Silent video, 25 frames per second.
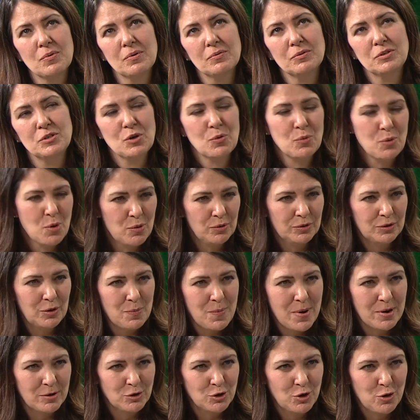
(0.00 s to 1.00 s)
don't hold out
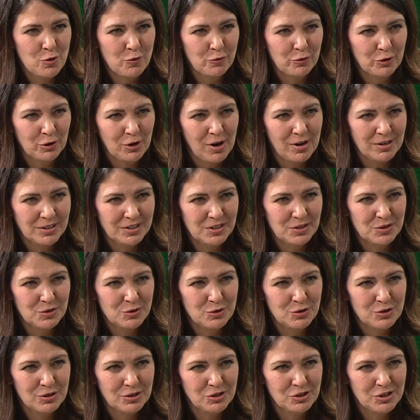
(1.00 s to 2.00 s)
much hope for
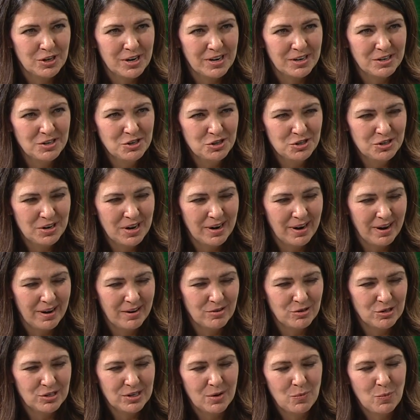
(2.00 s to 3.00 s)
constitutional change, and I
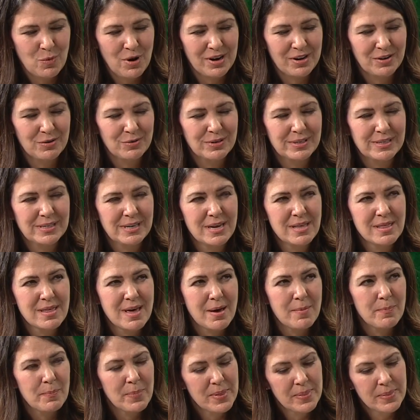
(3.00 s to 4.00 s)
understand why you would say
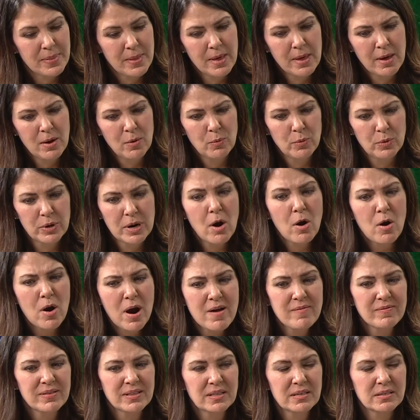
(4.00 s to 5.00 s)
that, but we are
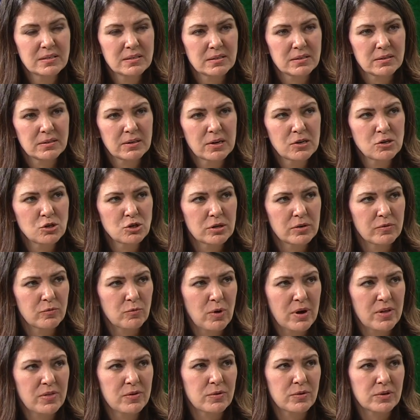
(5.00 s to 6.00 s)
having this discussion of
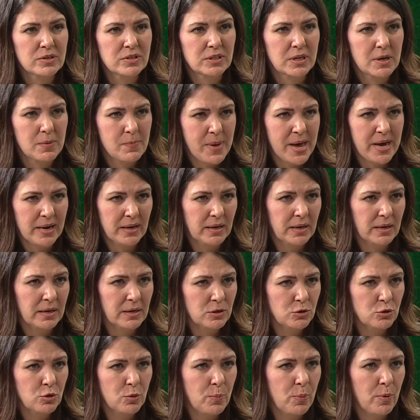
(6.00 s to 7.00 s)
whether it's Quebec getting
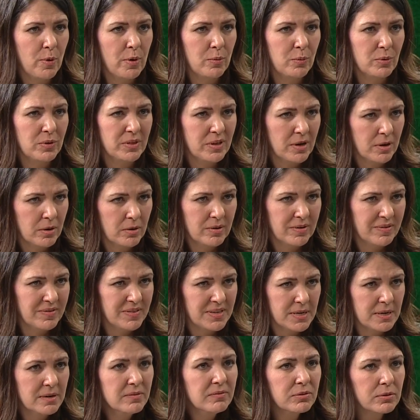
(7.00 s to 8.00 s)
to a point where they don't have
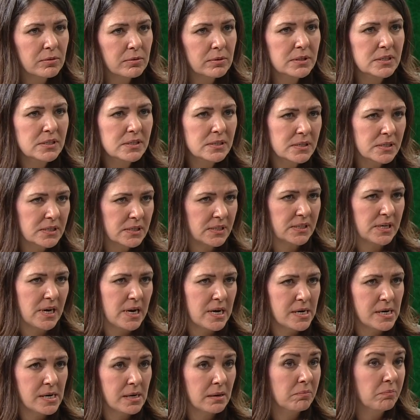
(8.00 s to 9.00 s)
the influence and
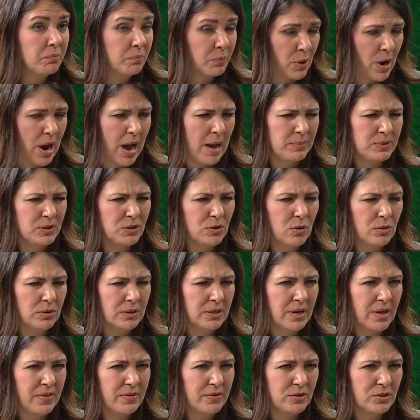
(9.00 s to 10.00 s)
deciding perhaps to hold
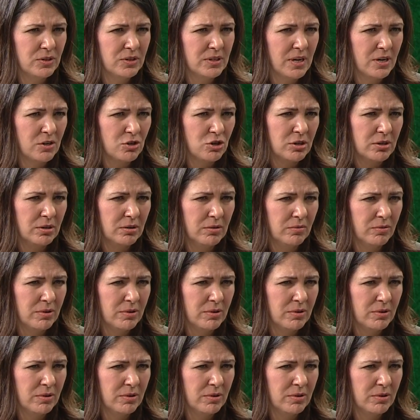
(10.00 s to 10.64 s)
another secession